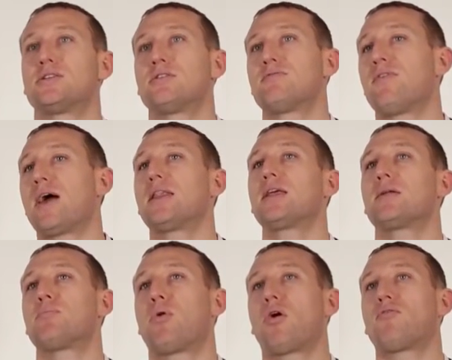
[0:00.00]
And then finally,
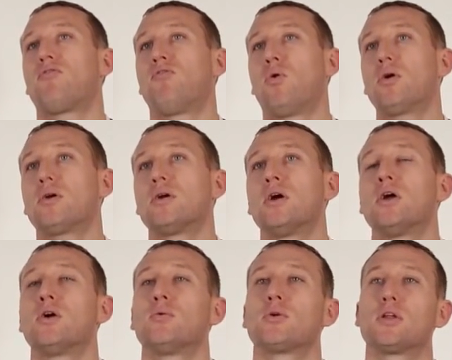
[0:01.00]
in part four,
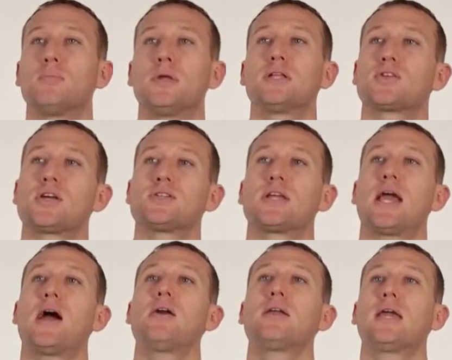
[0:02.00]
we're going to be discussing
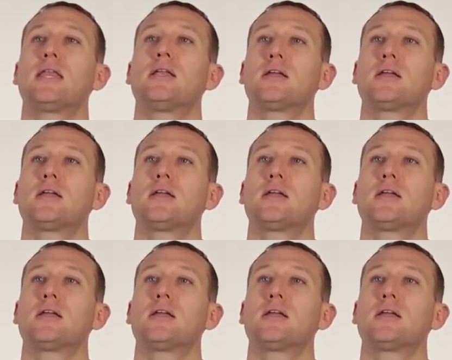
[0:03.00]
how to get